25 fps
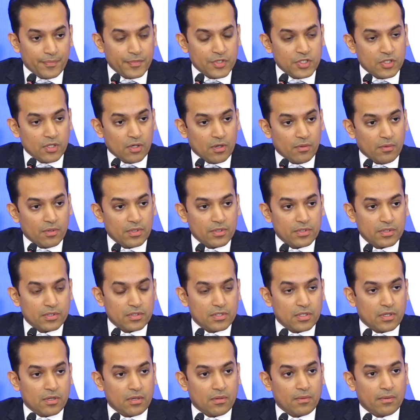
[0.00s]

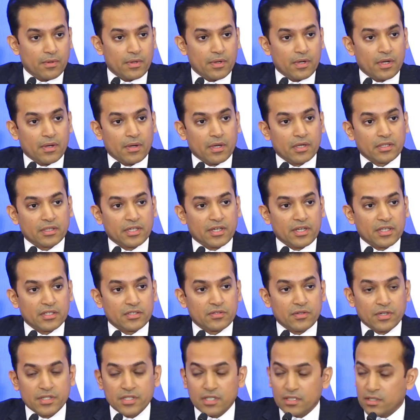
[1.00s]
So the
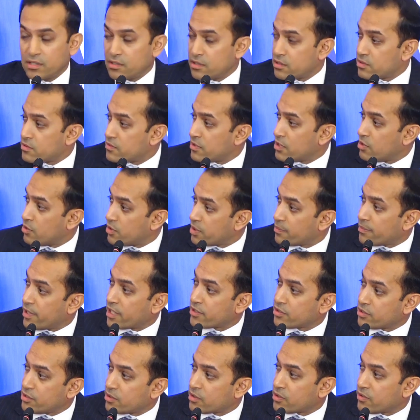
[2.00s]
construction industry, going
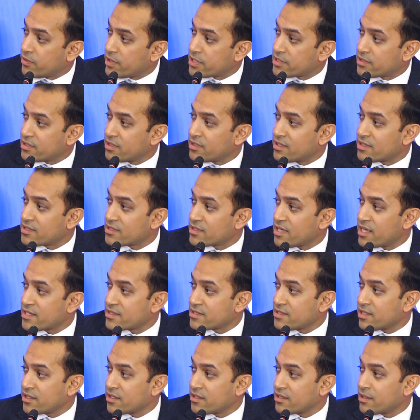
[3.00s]
back to your question,
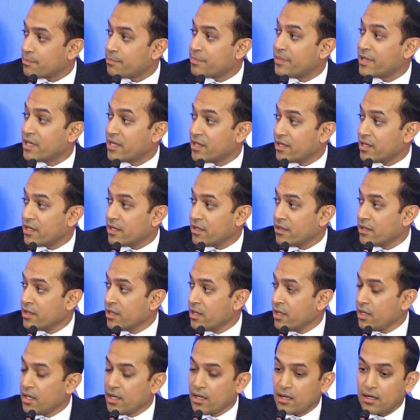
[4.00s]
has taken a big hit.
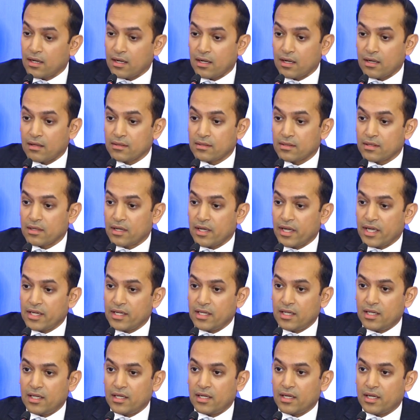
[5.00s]

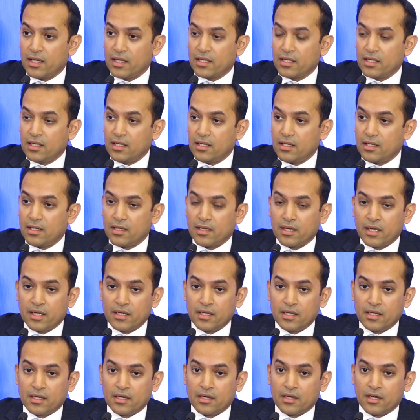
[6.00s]
Any
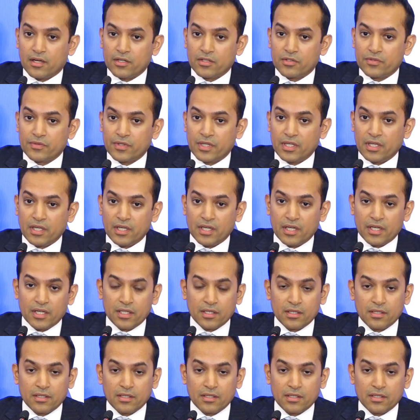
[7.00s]
country